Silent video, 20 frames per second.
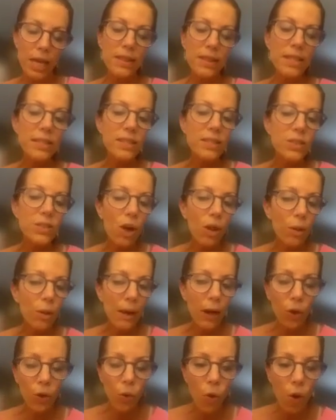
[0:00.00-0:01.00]
This is all
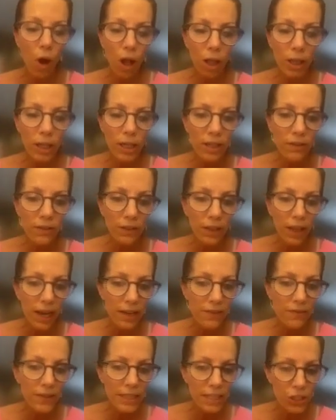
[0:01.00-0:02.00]
about quality of
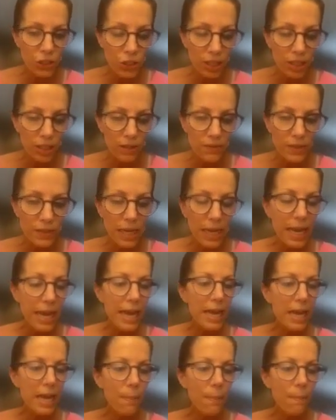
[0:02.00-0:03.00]
life initiatives
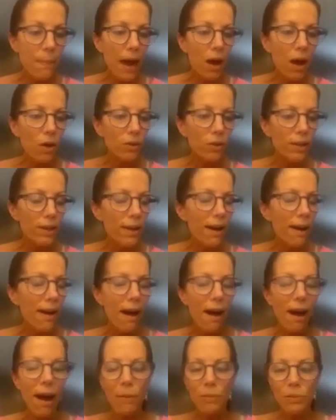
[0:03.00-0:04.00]
and about
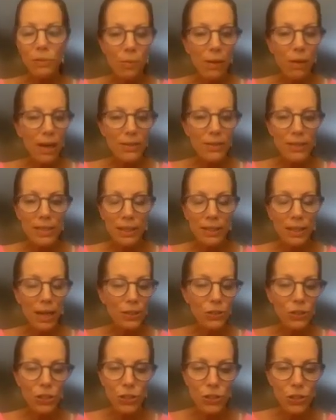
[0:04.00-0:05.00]
optimizing
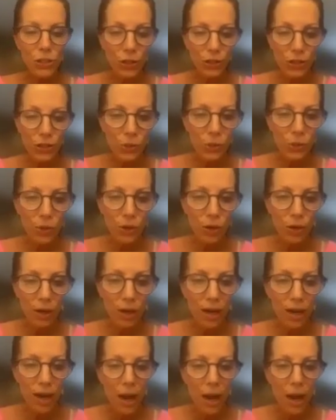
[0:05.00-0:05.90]
not just your cure,